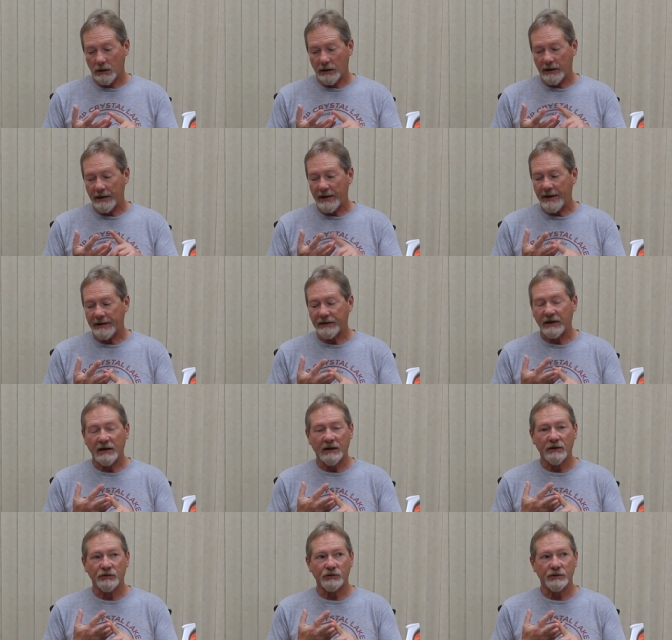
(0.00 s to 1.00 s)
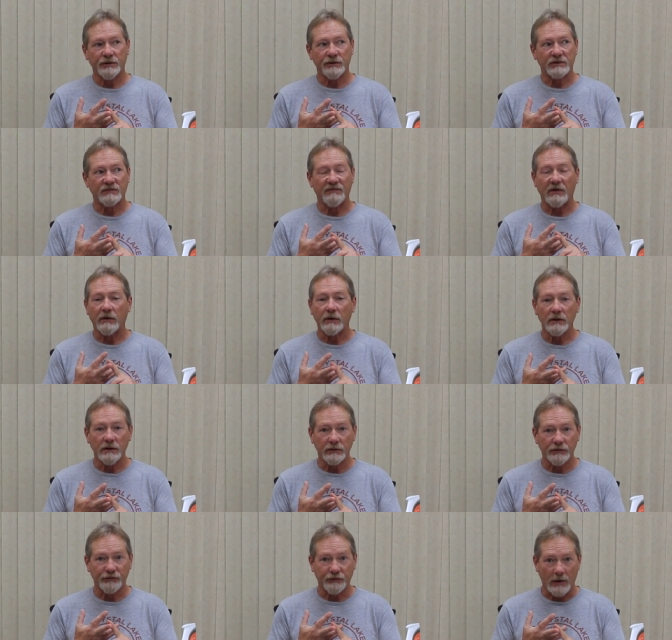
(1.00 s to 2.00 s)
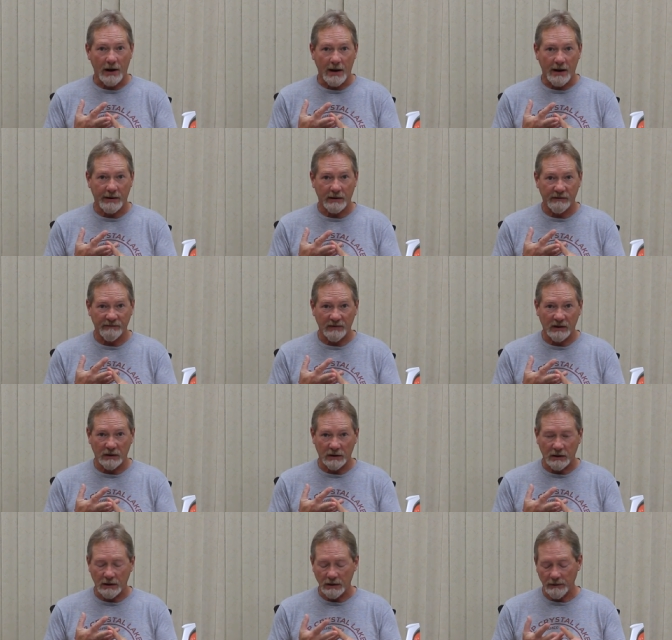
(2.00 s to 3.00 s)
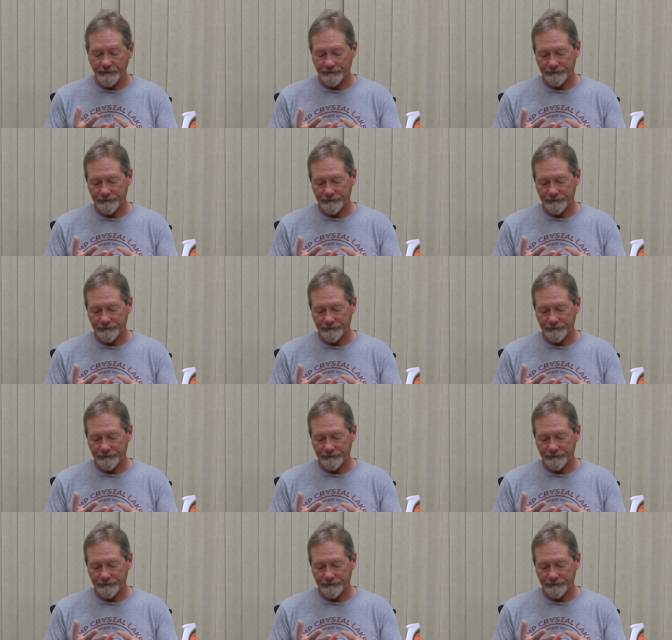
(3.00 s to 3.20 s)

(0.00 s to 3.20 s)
It had to introduce very little drag, if any,